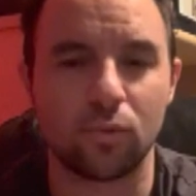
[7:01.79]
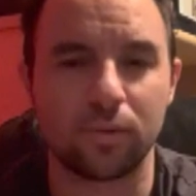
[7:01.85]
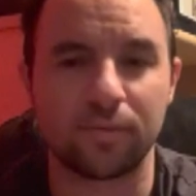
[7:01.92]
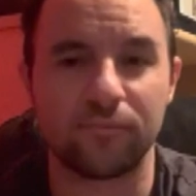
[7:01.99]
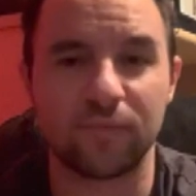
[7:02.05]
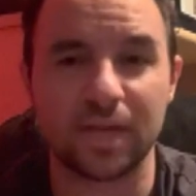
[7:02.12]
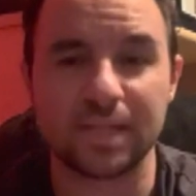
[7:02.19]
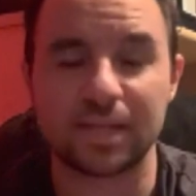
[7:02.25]
worth
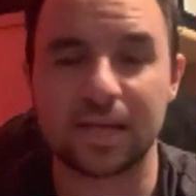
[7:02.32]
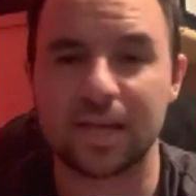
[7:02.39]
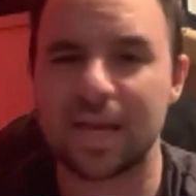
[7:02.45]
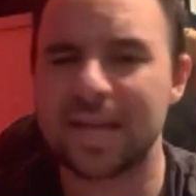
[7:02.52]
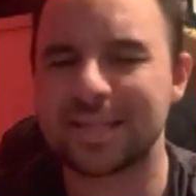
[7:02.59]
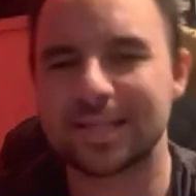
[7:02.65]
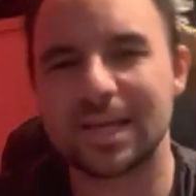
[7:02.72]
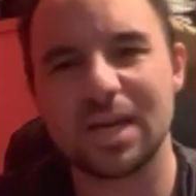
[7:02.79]
investing in.
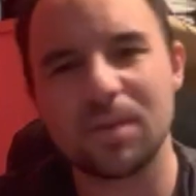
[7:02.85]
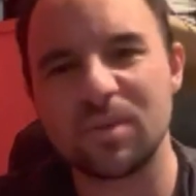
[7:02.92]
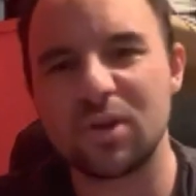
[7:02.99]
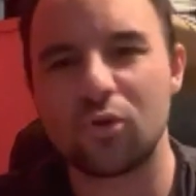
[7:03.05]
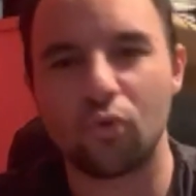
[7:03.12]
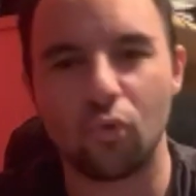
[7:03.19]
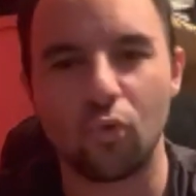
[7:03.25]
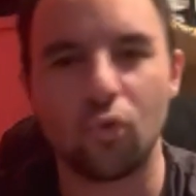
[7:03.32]
It's going to
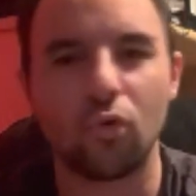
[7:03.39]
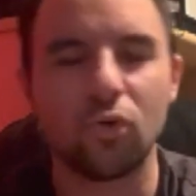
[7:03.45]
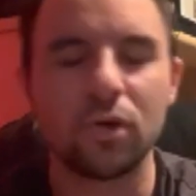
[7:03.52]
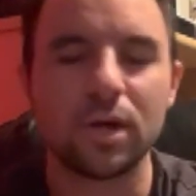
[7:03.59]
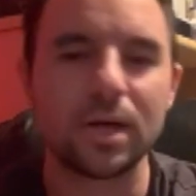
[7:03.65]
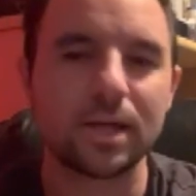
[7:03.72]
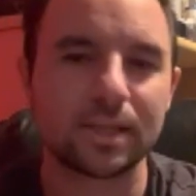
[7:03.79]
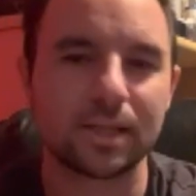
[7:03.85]
be cool